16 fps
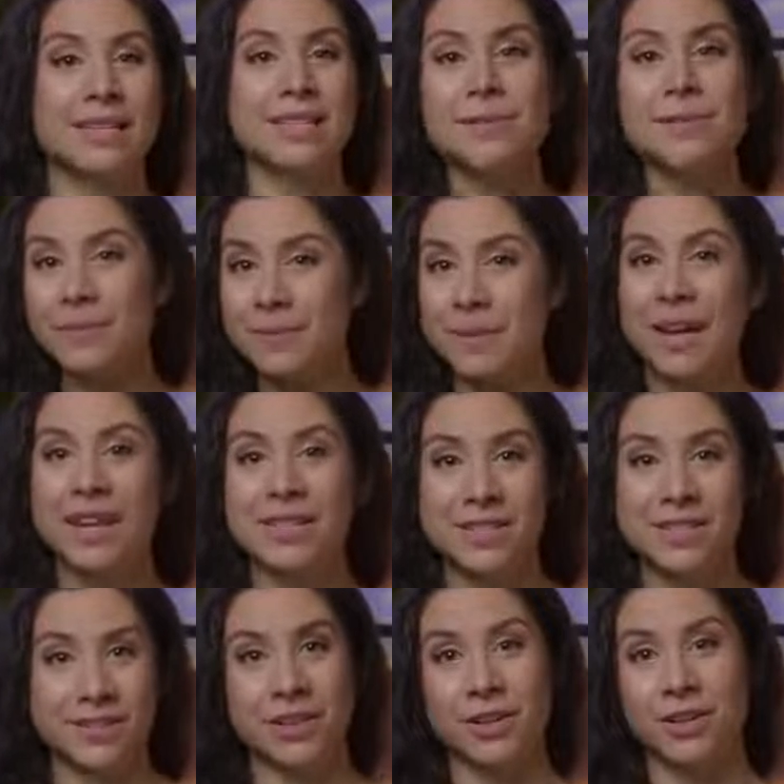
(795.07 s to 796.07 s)
and different
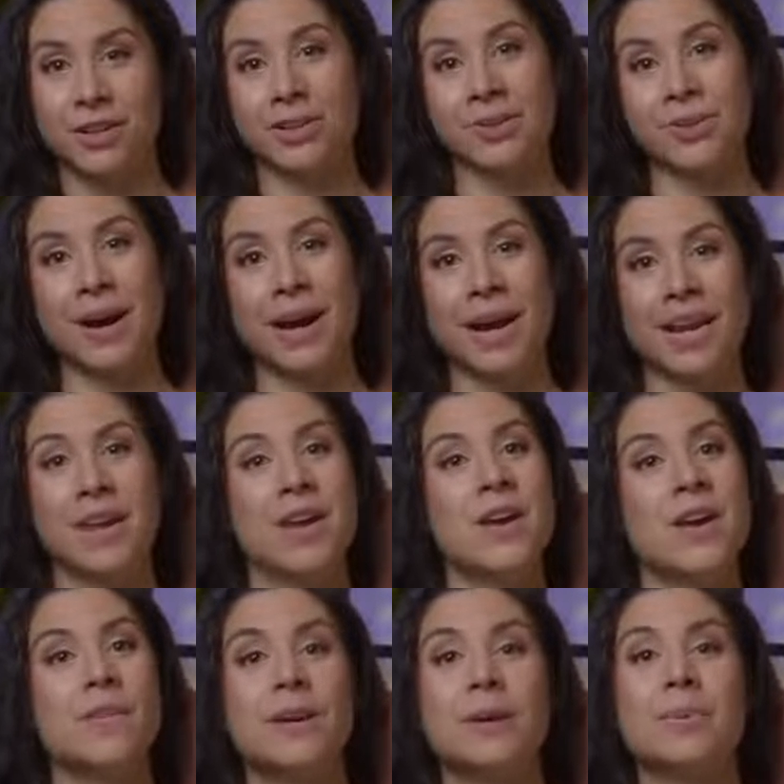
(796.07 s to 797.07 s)
pages of your UI
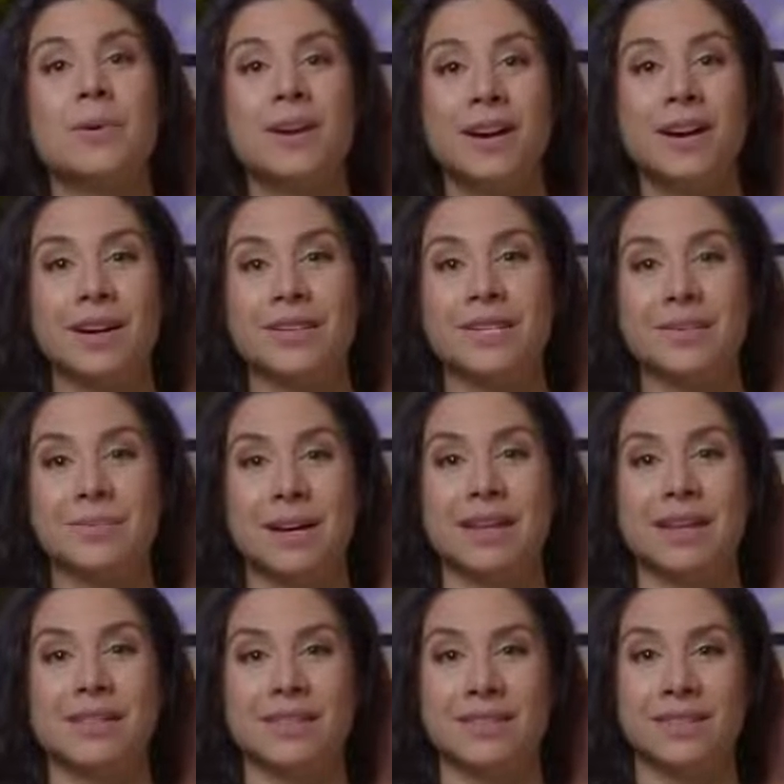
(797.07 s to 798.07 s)
for a more
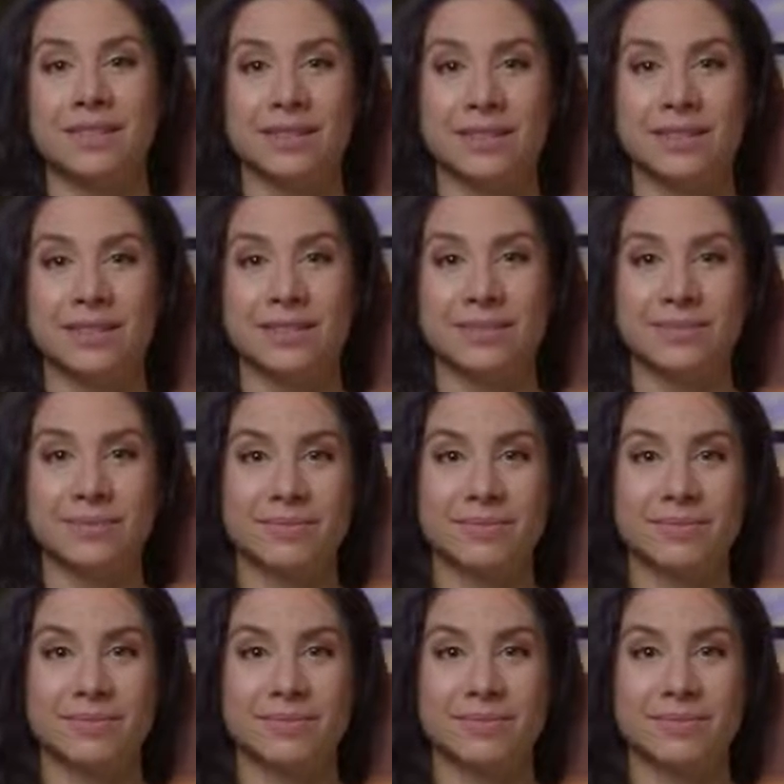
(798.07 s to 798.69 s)
customized look.